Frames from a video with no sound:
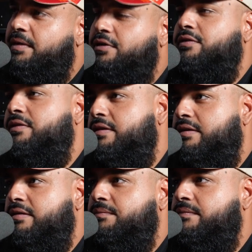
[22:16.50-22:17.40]
mean, you're doing
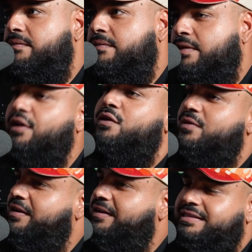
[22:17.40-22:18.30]
a lot of
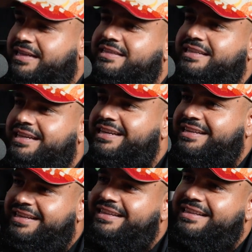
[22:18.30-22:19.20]
work because I see
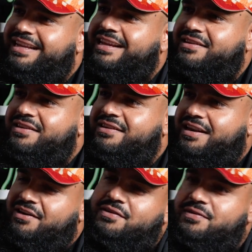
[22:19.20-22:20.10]
it. And
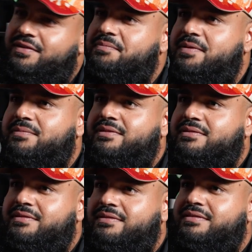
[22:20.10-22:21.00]
I don't know if other
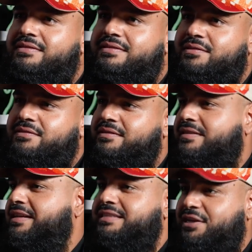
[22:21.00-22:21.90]
people,
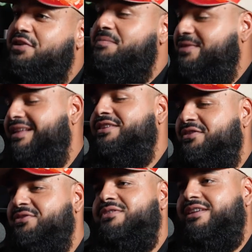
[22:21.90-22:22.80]
they tell you, but you
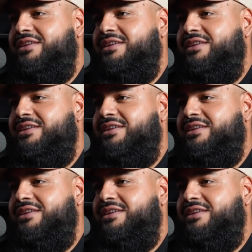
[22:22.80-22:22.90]
do a